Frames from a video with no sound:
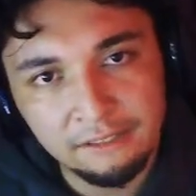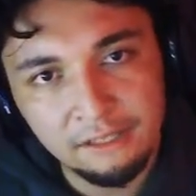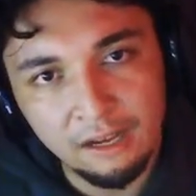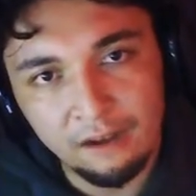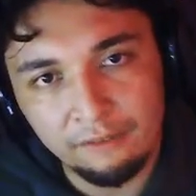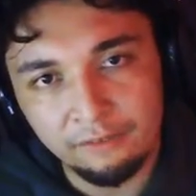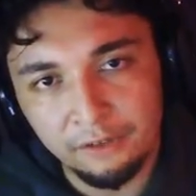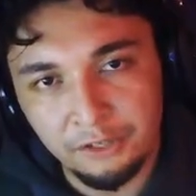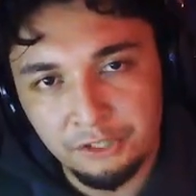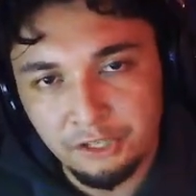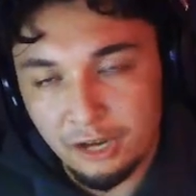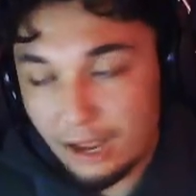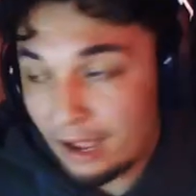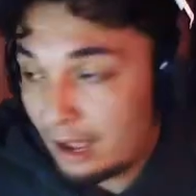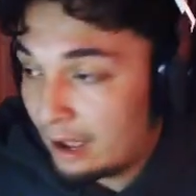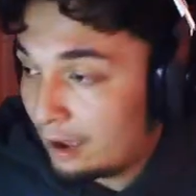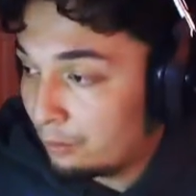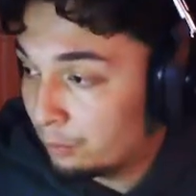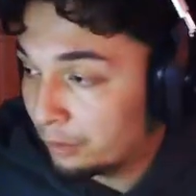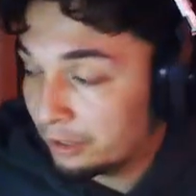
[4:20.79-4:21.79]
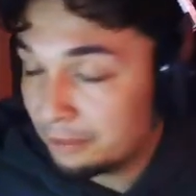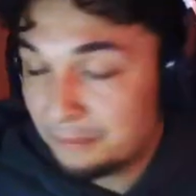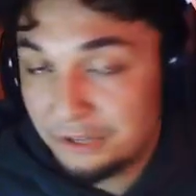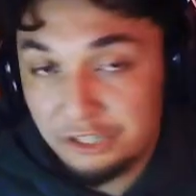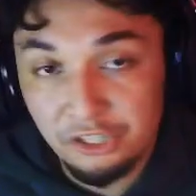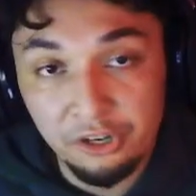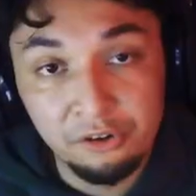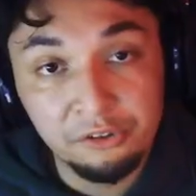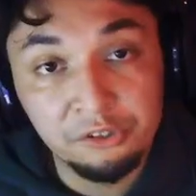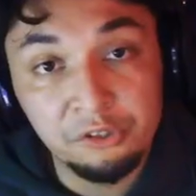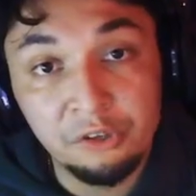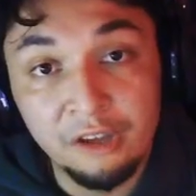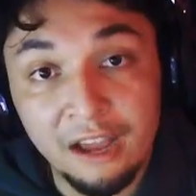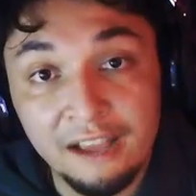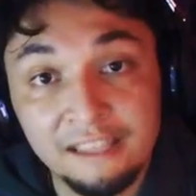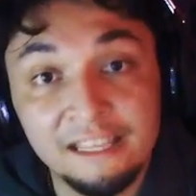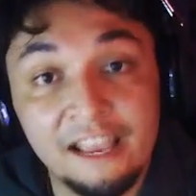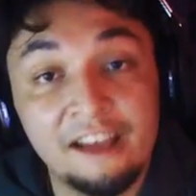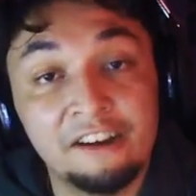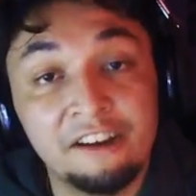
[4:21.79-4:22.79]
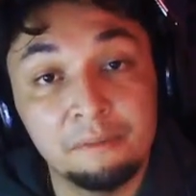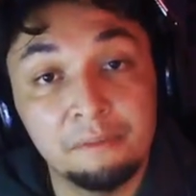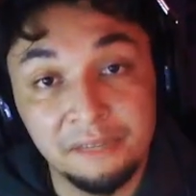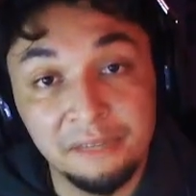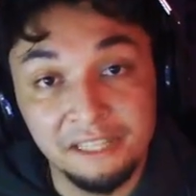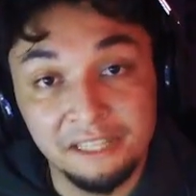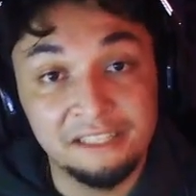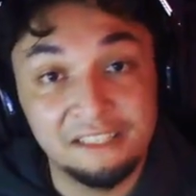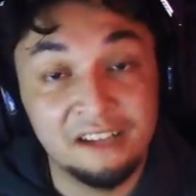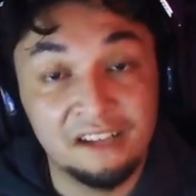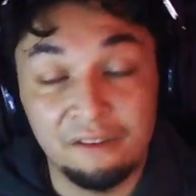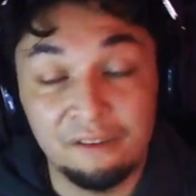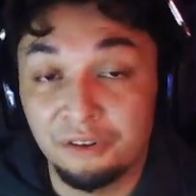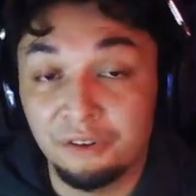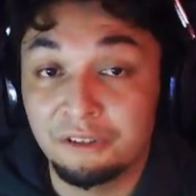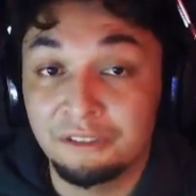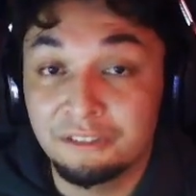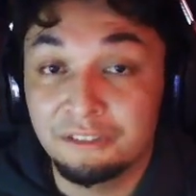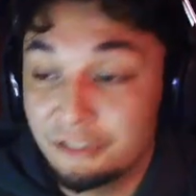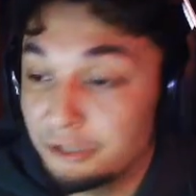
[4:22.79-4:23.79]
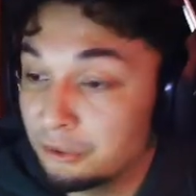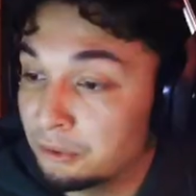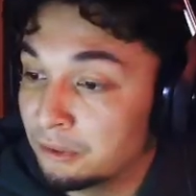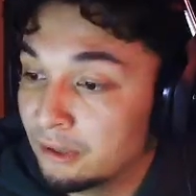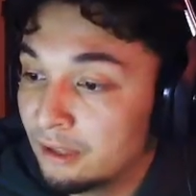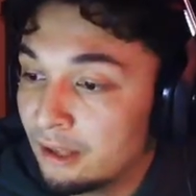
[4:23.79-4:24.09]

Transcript: coverage, we're going to be showing you guys how to beat cover 2.